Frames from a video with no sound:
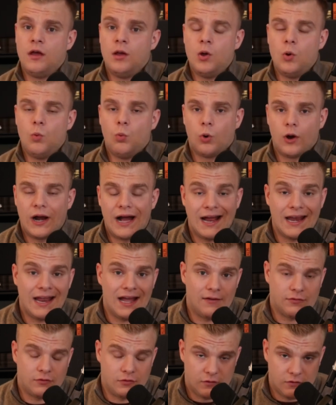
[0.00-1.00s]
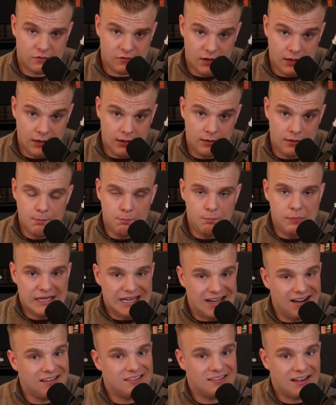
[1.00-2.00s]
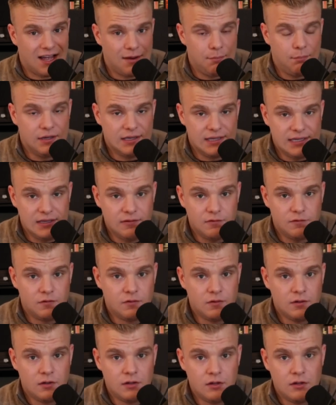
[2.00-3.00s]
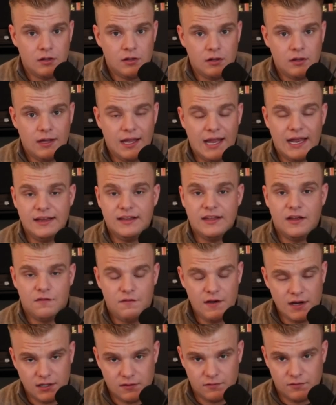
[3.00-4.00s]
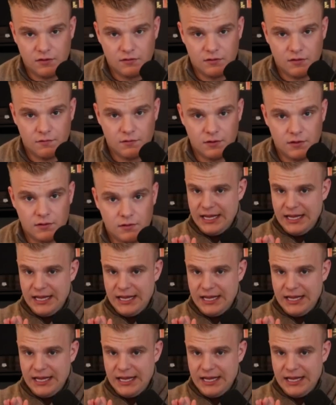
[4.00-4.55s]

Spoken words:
where I have to sell because I believe in the effectiveness of it.